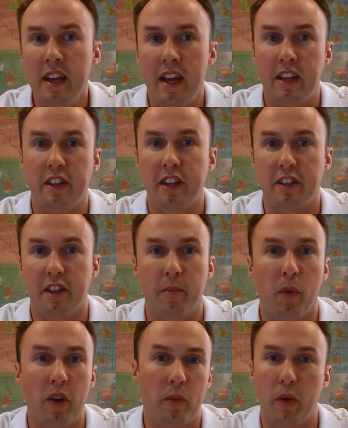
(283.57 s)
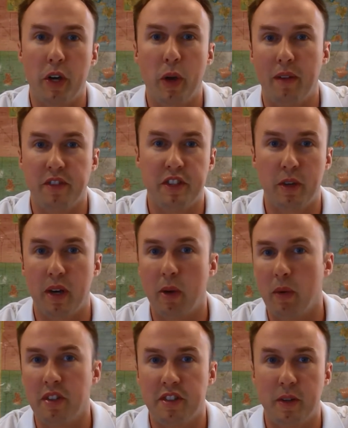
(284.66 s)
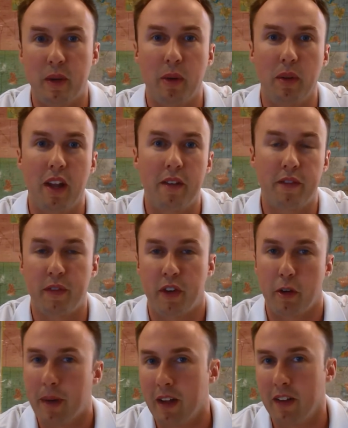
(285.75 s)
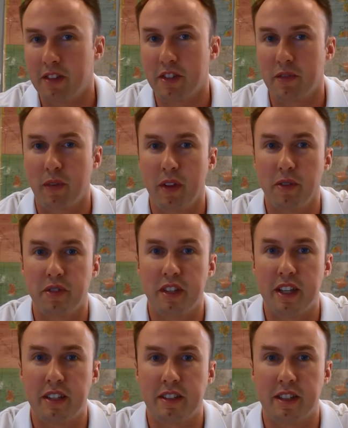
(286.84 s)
and you get to the point where you have zero and zero left for your balances for those things.